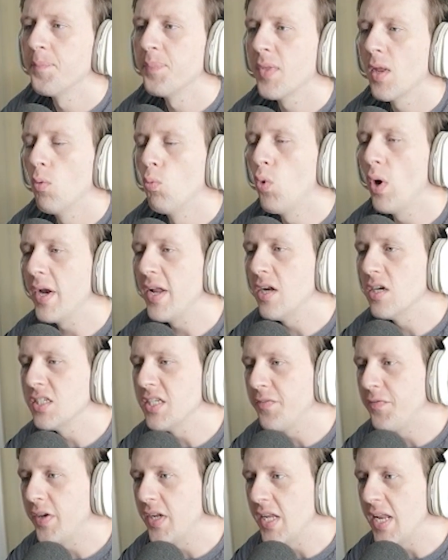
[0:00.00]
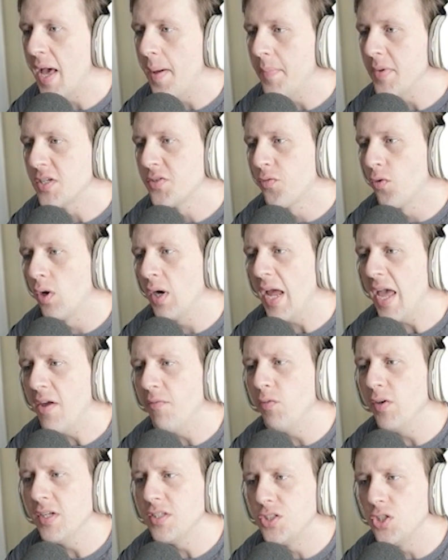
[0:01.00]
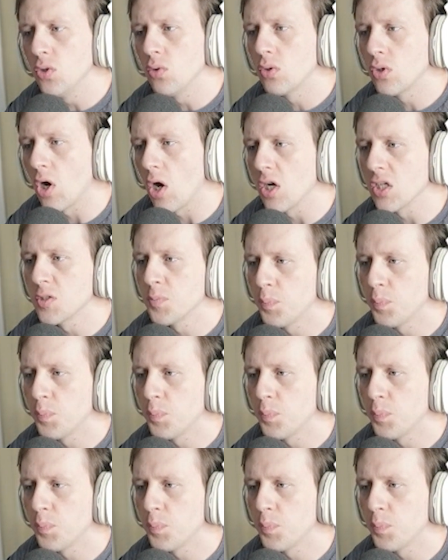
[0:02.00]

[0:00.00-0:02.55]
1 energy, 50 damage. For every 2 cards